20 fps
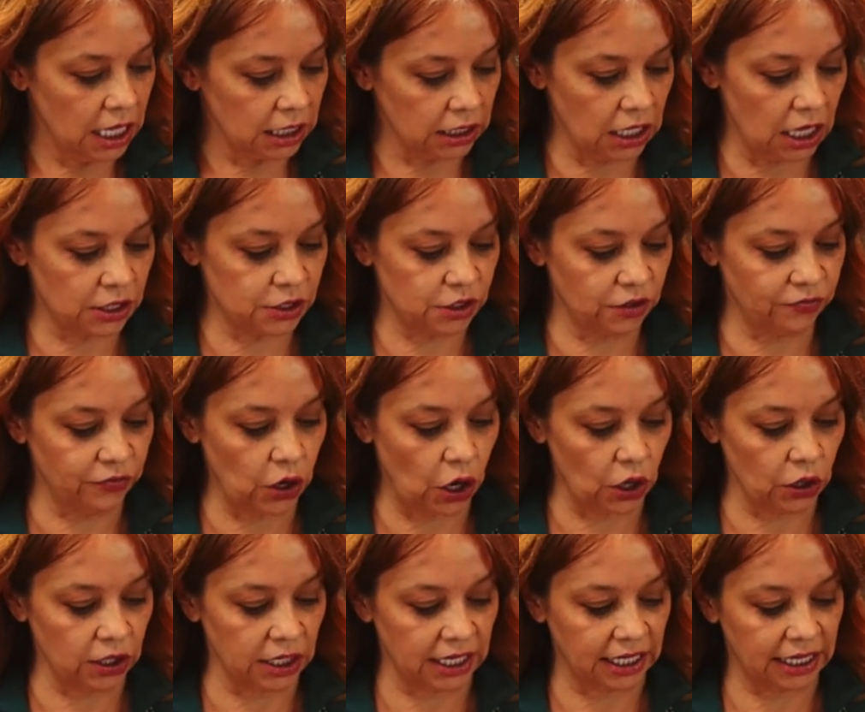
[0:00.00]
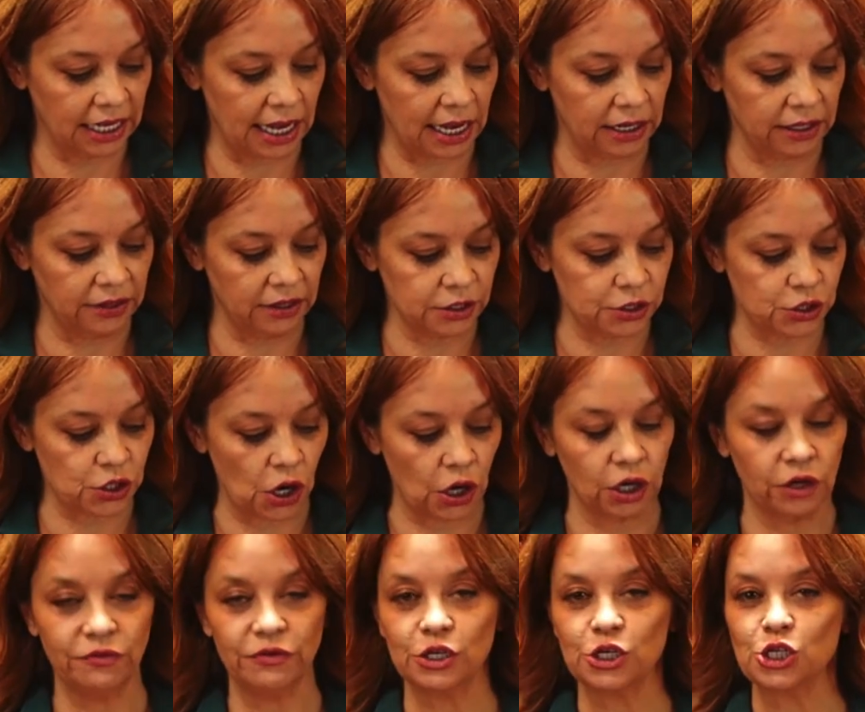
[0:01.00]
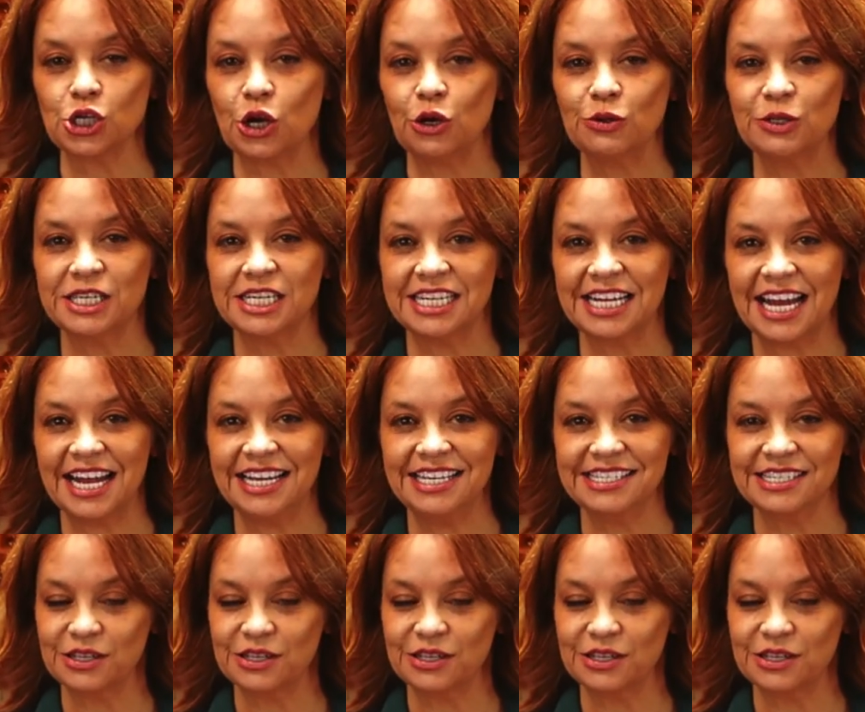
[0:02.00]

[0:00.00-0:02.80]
lots of garlic, and the star of the show today,